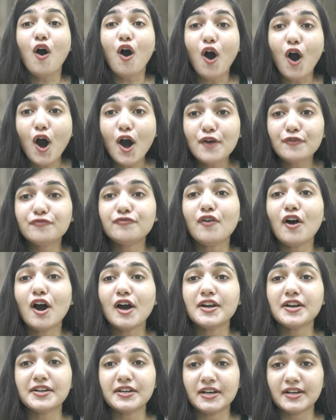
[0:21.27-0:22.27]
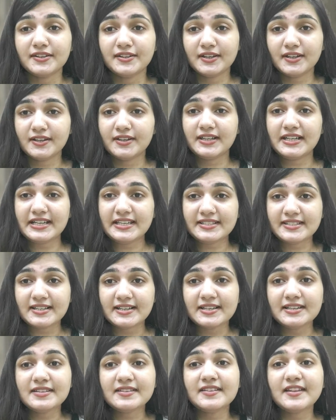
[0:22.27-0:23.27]
or for another
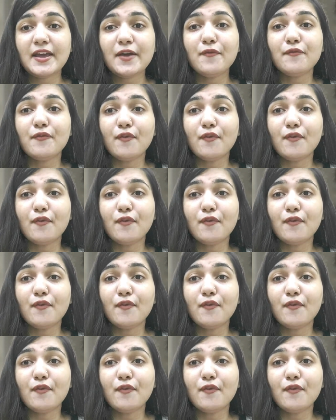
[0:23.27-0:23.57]
reasons they